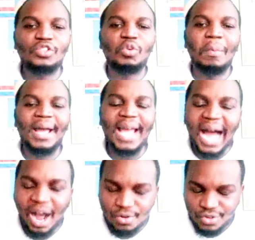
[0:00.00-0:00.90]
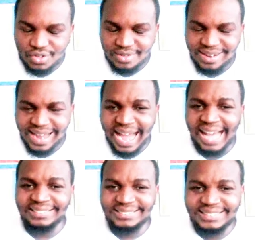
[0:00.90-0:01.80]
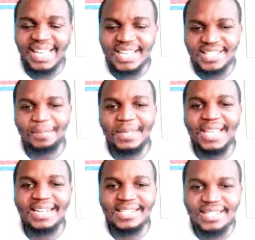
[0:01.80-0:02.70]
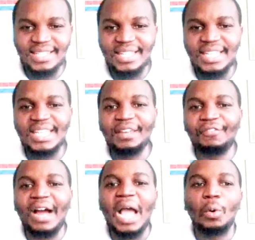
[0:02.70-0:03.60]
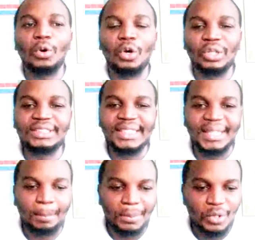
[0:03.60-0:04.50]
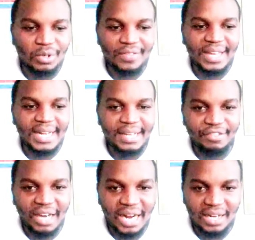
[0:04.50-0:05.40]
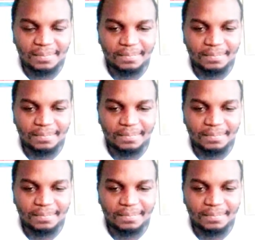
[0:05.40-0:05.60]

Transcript: to my house, and test me and see if I will not rebuke the devourer,